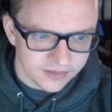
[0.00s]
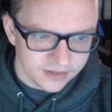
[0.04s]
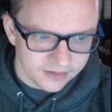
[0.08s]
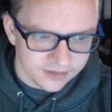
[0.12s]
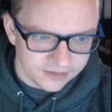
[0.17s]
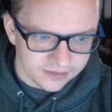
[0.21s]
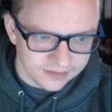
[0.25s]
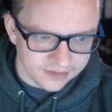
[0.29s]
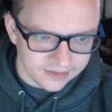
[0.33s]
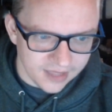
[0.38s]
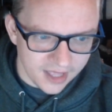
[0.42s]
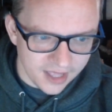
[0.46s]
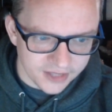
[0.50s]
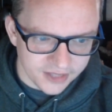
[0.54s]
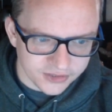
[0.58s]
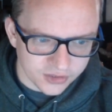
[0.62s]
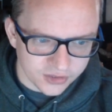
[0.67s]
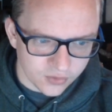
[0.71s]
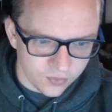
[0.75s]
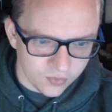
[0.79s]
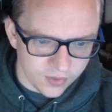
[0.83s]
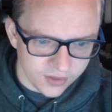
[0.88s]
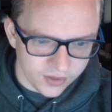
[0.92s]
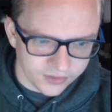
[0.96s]
Lots of
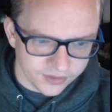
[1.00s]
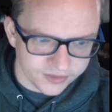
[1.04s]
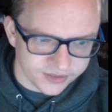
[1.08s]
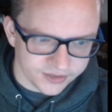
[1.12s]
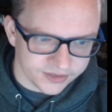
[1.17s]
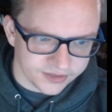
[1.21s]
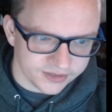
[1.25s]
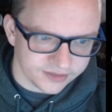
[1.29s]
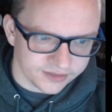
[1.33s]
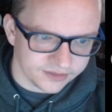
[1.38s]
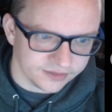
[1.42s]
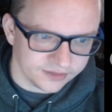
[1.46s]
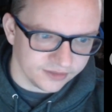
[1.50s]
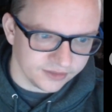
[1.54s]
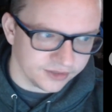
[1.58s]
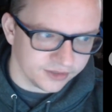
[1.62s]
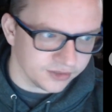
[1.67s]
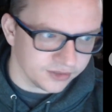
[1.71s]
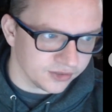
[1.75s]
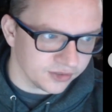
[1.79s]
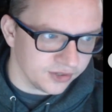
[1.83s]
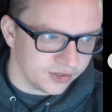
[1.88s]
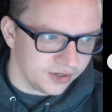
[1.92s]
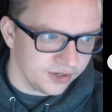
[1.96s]
quilts.
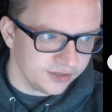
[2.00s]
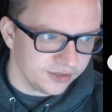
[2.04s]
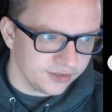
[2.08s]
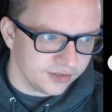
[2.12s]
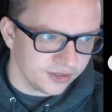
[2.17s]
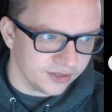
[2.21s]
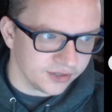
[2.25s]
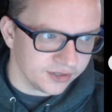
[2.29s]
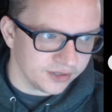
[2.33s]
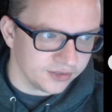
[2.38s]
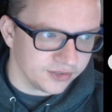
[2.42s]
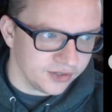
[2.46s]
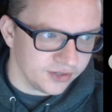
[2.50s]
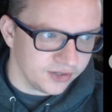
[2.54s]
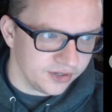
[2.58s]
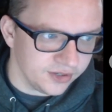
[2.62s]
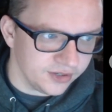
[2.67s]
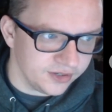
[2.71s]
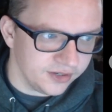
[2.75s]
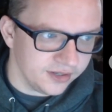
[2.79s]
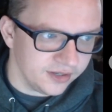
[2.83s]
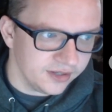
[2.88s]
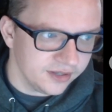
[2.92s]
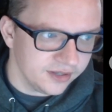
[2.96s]
Looking good.